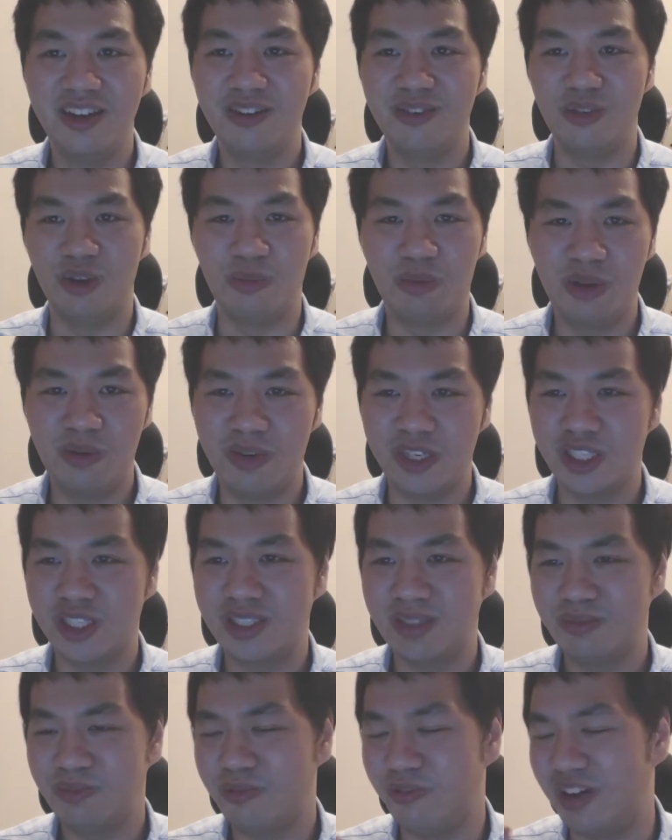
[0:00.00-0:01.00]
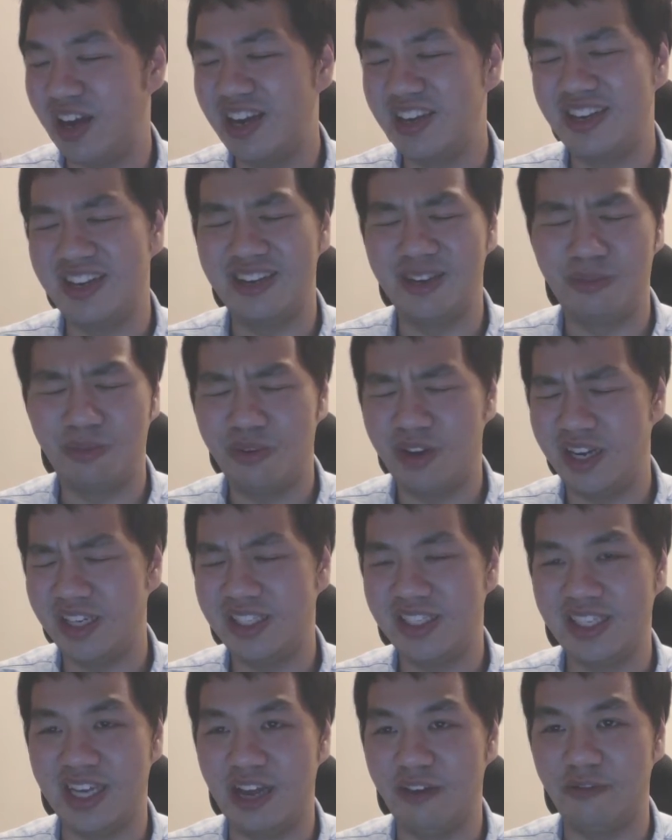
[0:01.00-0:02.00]
you'll pretty much find that the
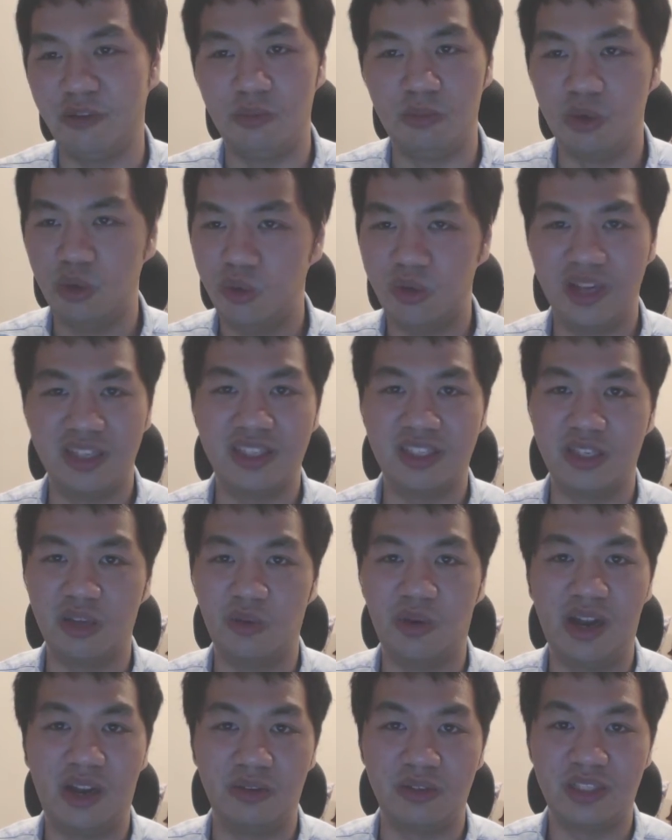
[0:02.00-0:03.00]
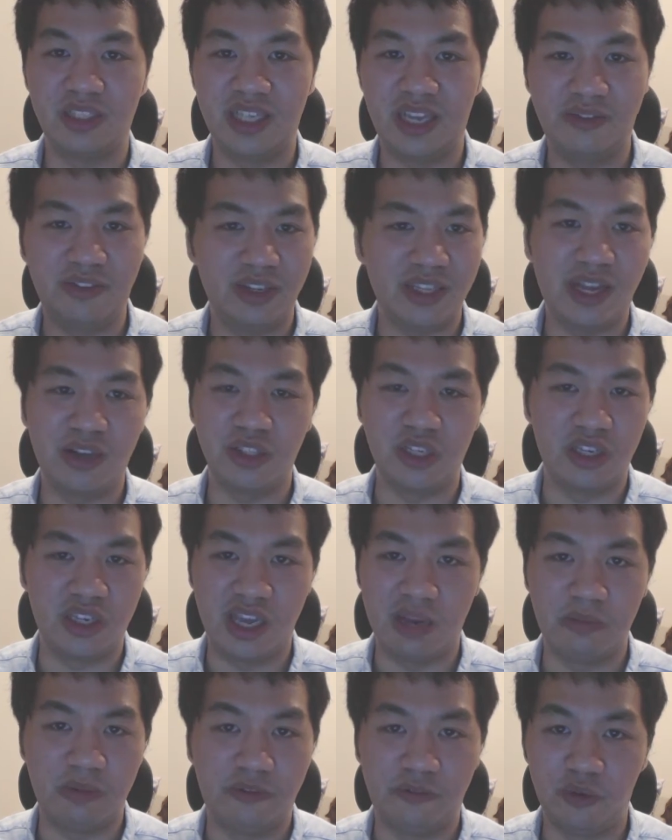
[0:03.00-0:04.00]
price tag for Blu-rays is around 7,000
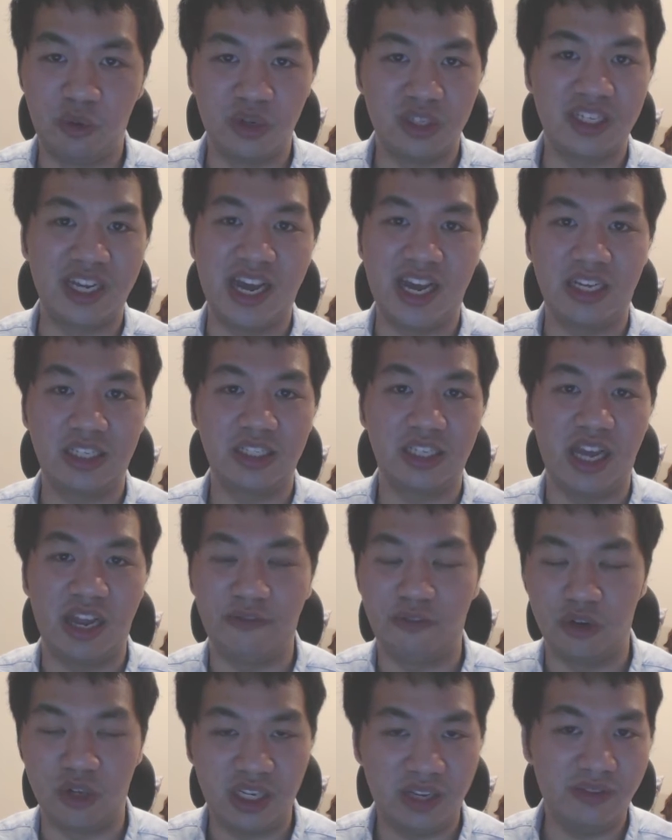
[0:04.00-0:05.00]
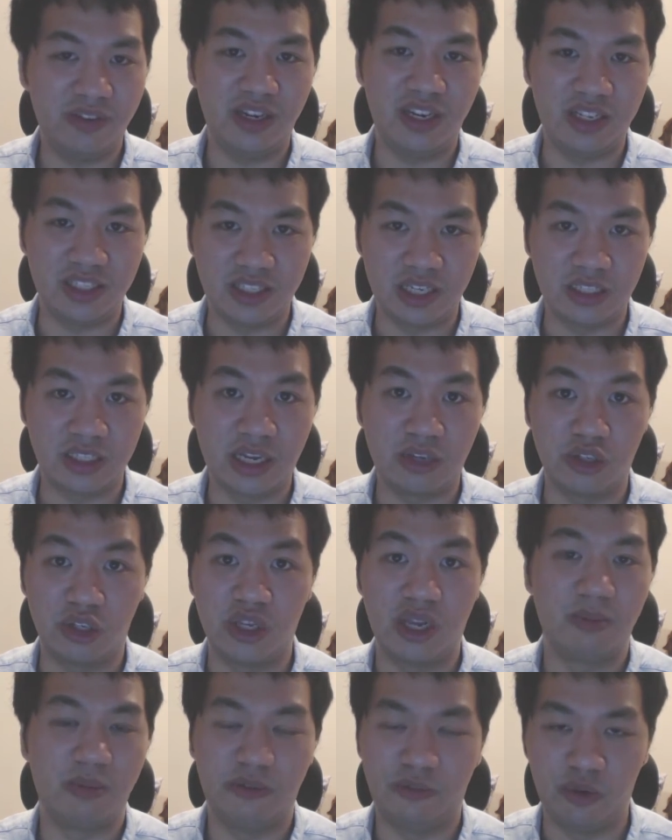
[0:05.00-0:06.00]
yen before tax, and for DVDs 6,000
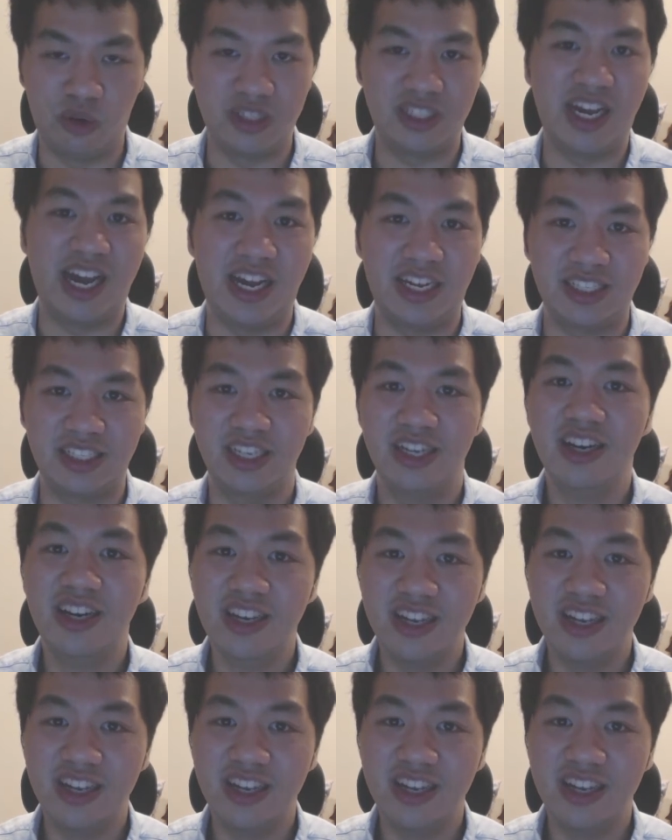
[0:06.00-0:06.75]
yen before tax.